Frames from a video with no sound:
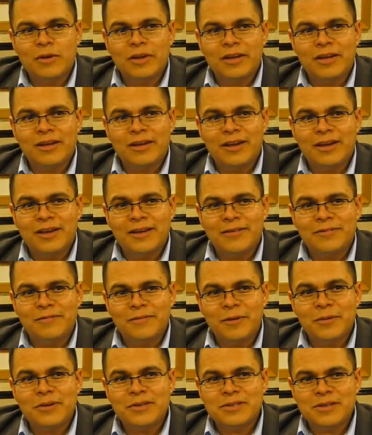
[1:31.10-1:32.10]
why I
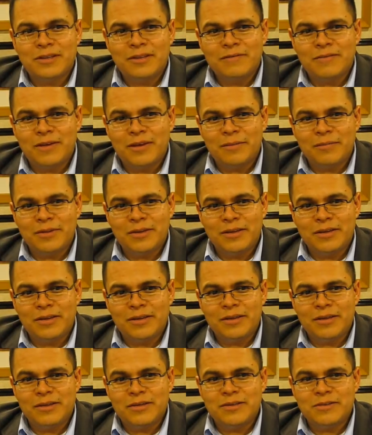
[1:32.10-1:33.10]
focus on the family
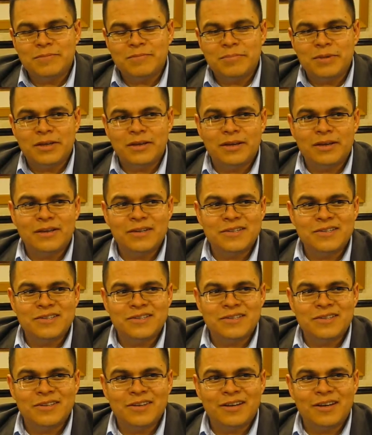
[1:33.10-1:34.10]
is
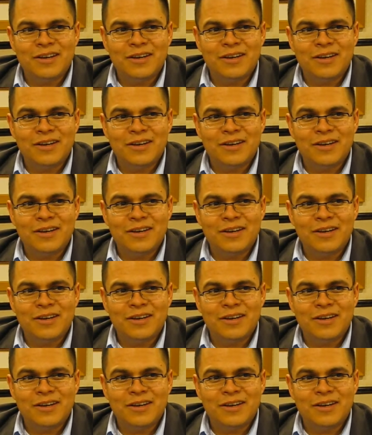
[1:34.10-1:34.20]
because